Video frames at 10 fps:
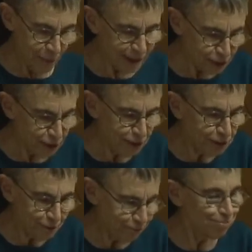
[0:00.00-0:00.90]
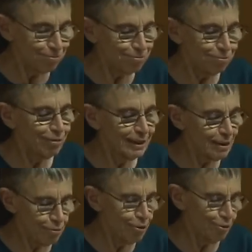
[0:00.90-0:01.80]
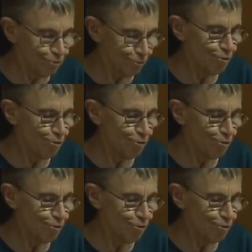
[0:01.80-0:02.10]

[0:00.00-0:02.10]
But it's also really for